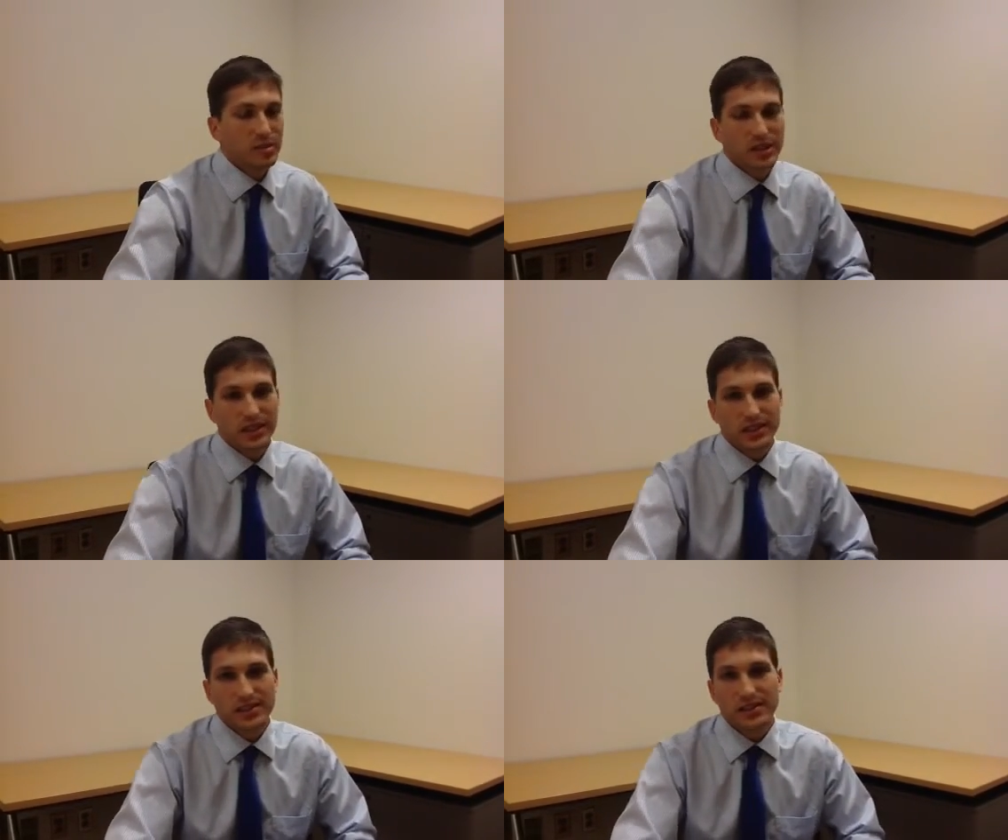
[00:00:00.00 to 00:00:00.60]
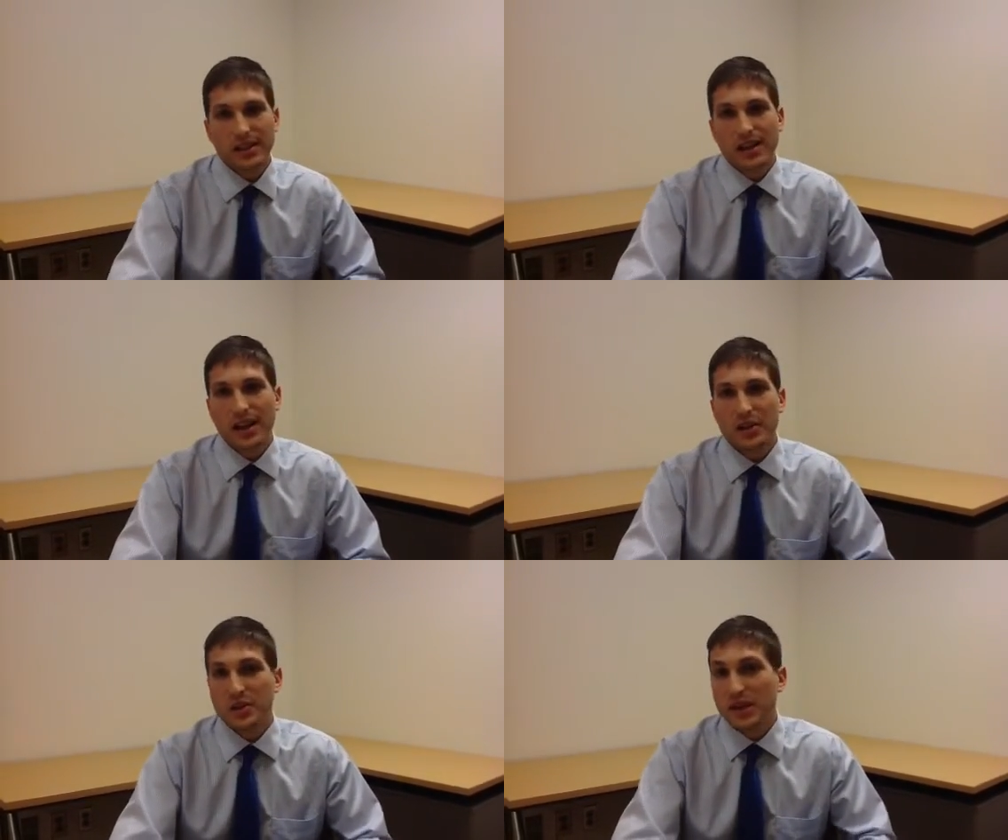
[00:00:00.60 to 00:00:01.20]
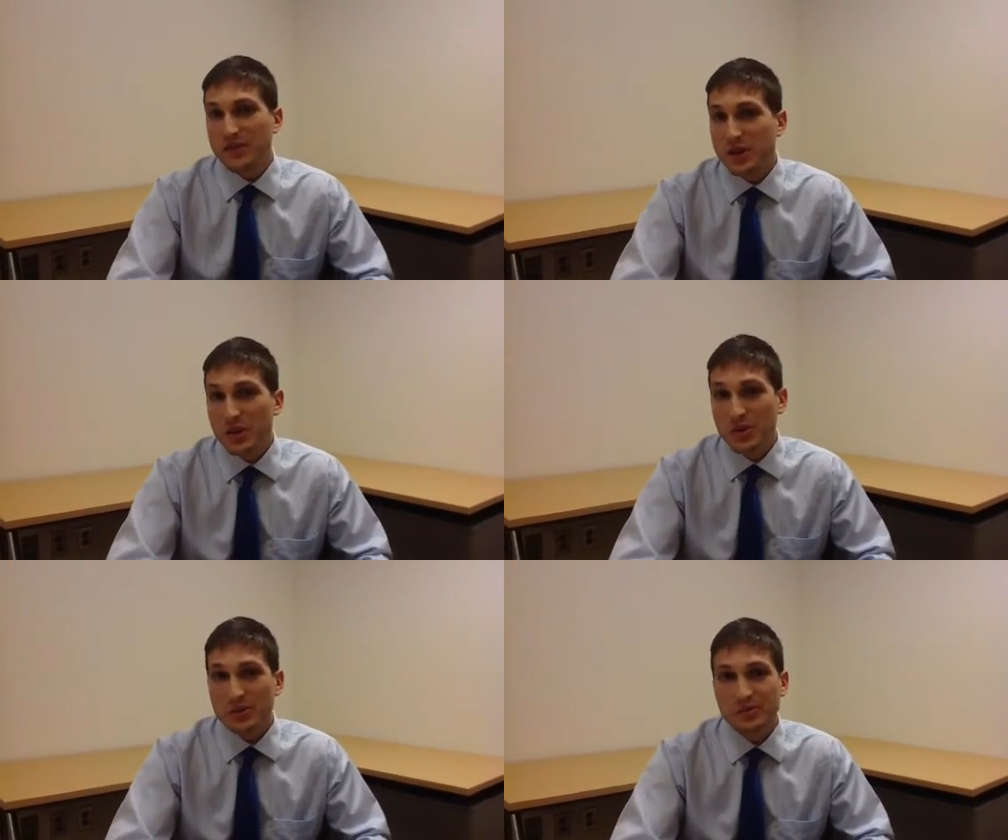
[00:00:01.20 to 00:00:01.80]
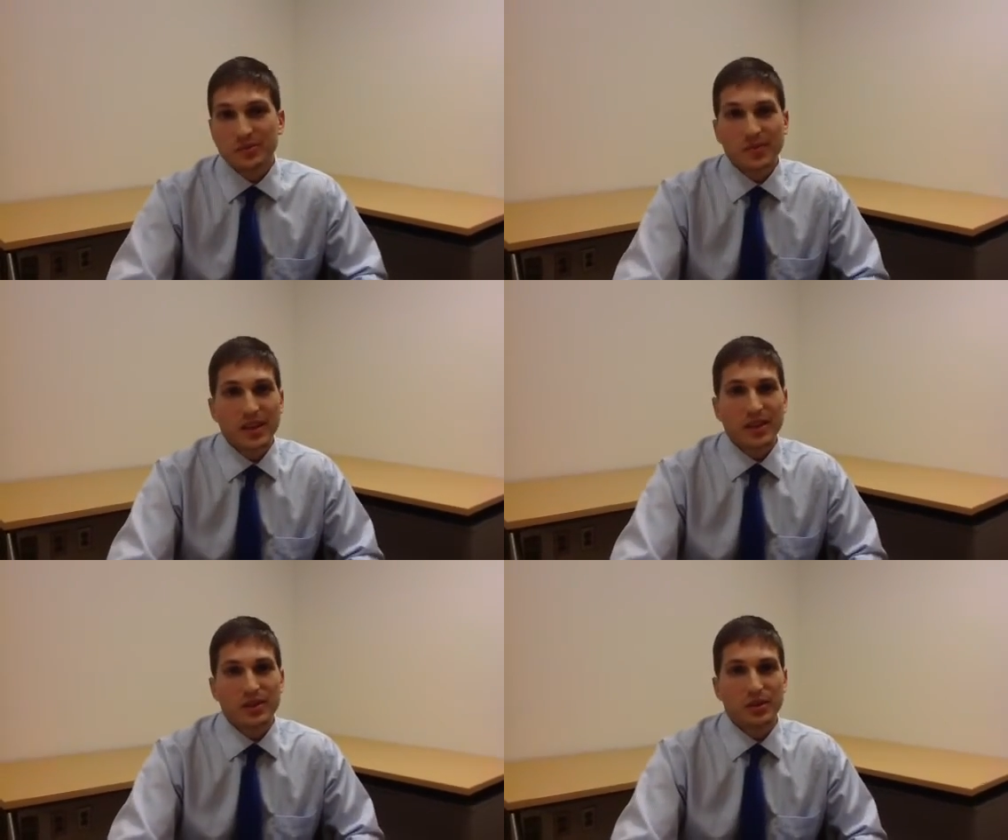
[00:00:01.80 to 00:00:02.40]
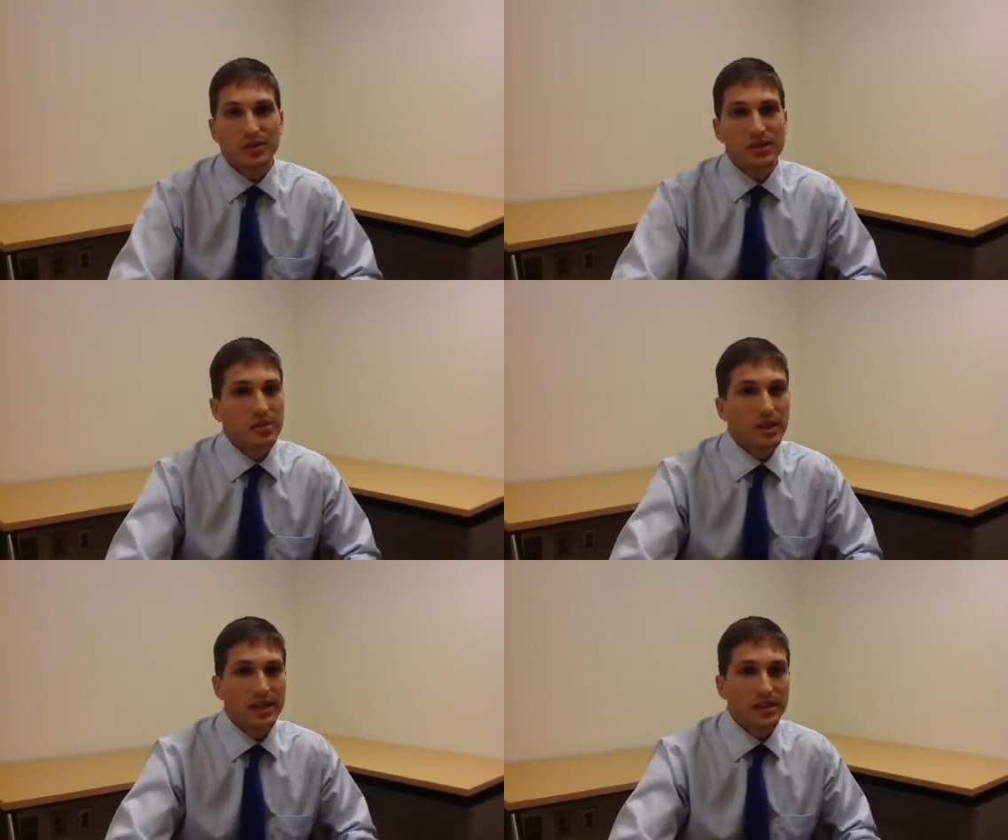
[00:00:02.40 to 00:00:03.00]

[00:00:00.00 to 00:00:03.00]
because uh, you never know. You, somebody